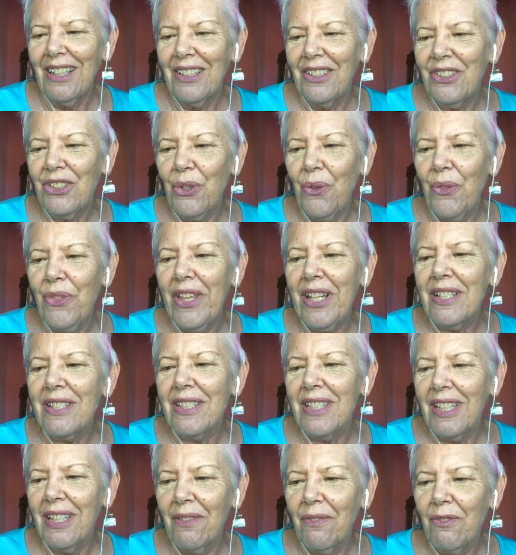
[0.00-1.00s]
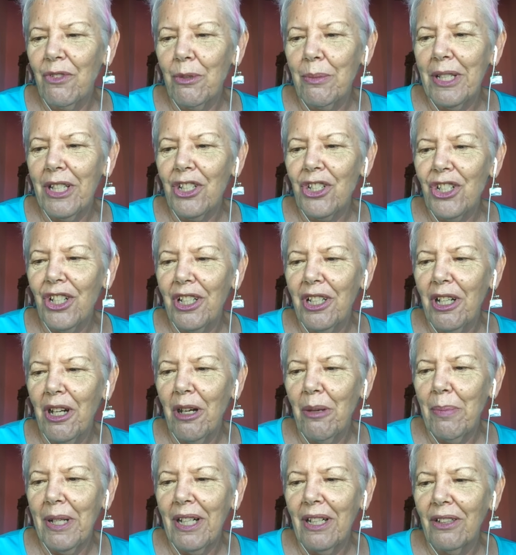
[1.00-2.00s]
So that's the information
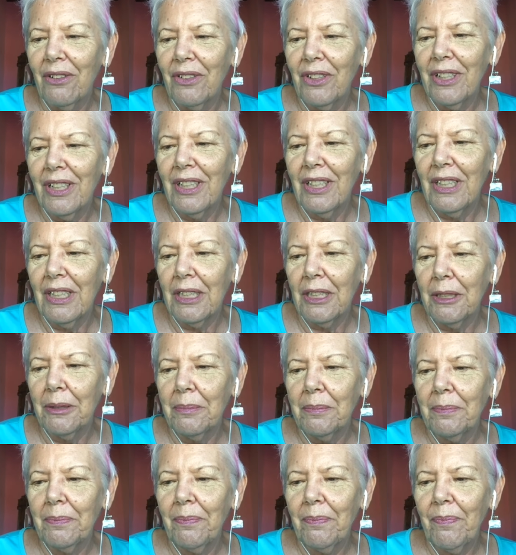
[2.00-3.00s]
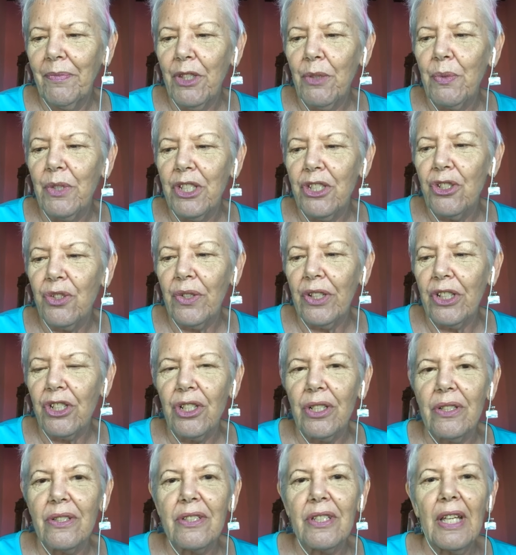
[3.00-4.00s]
about the
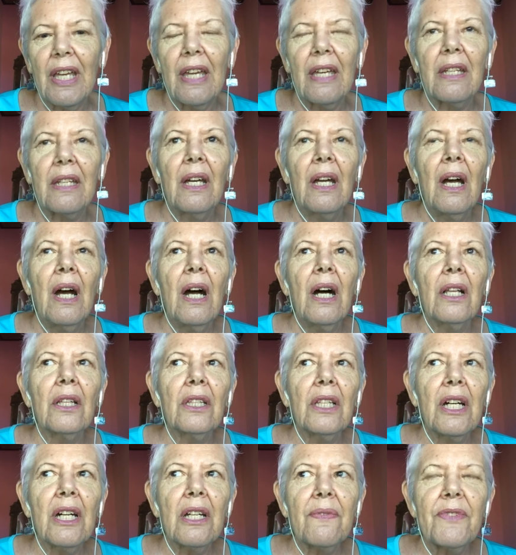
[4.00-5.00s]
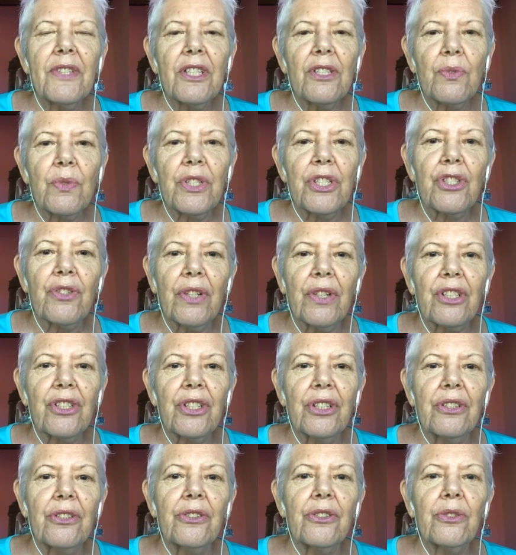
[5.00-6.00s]
restrictions. And a lot of these
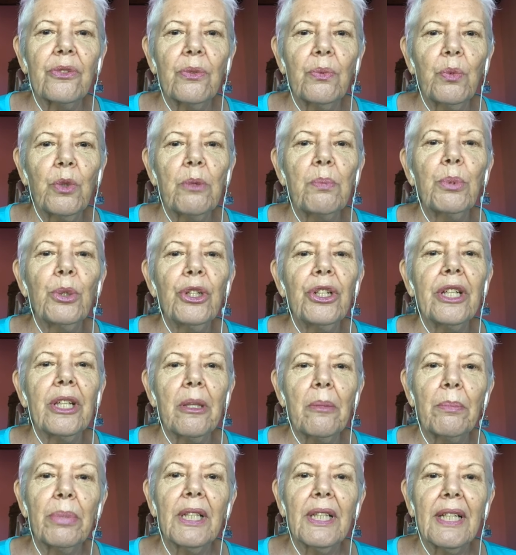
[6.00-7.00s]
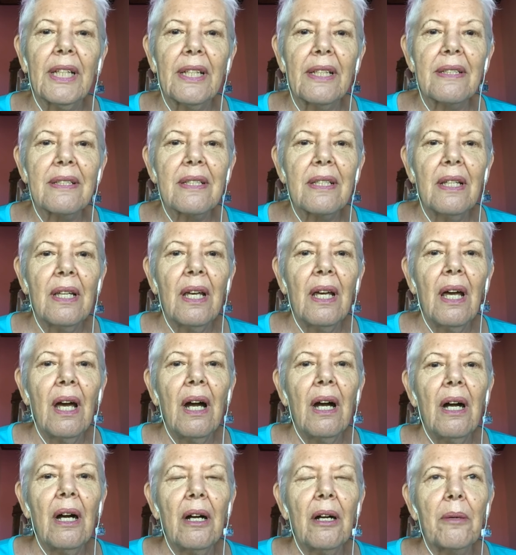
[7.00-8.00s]
restrictions were put in place
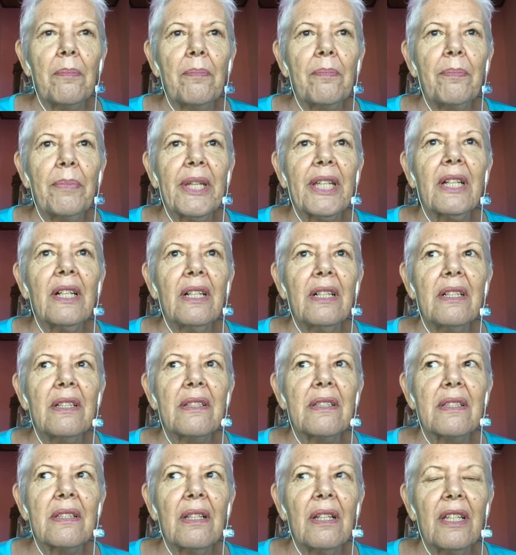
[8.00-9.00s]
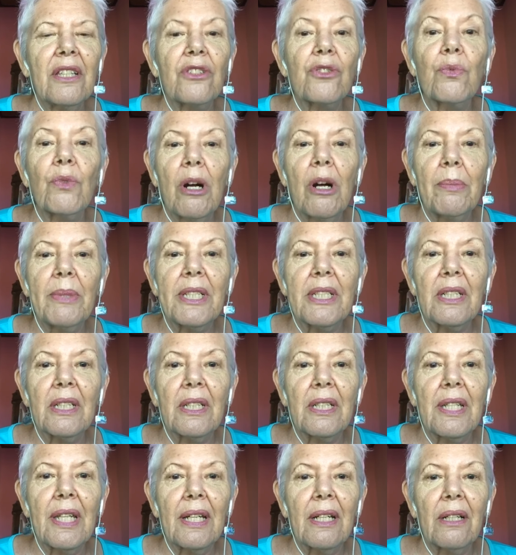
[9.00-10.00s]
because it's
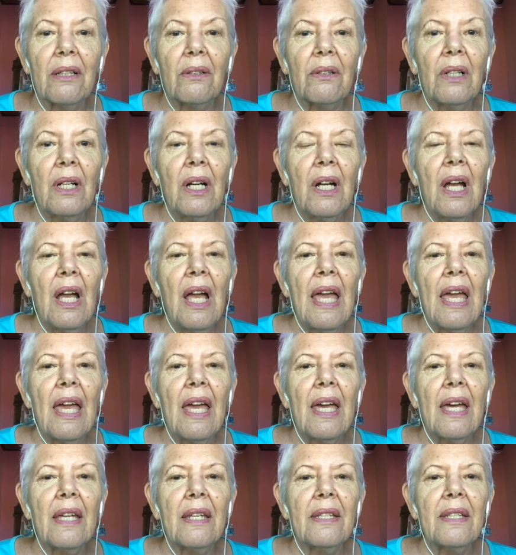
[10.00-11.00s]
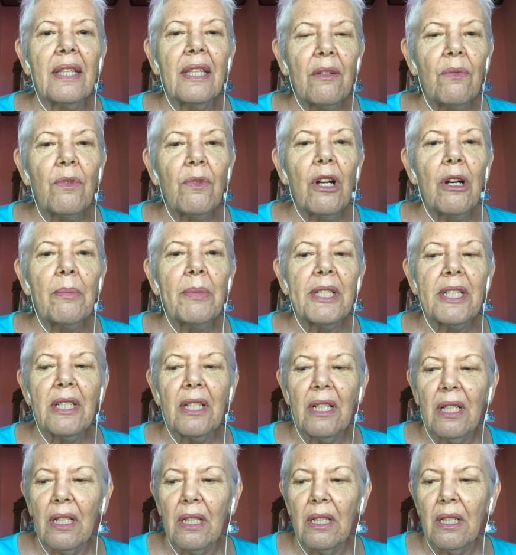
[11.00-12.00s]
Ramadan now. And in
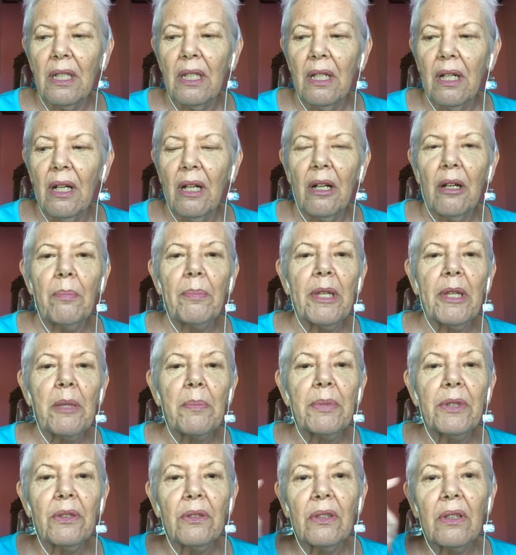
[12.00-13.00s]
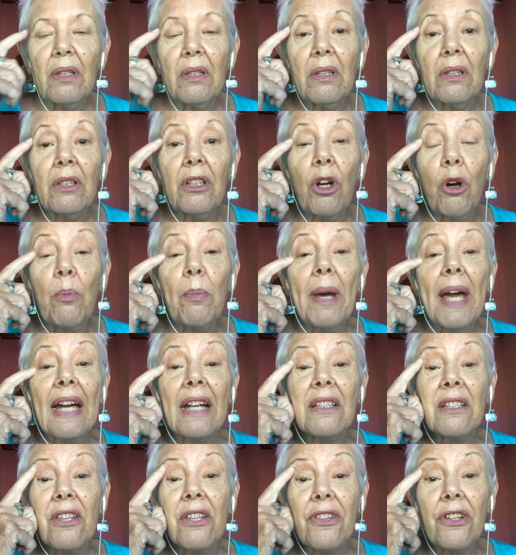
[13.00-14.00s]
Ramadan, people go
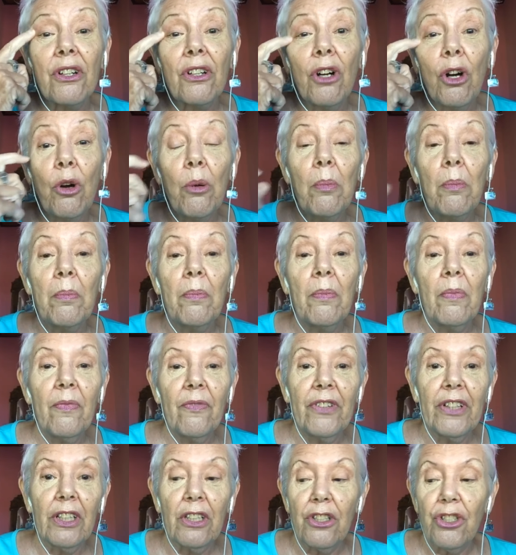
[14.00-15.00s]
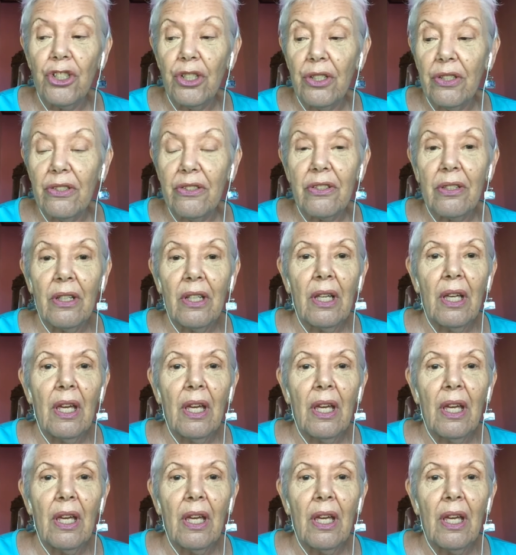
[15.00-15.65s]
back to their home villages.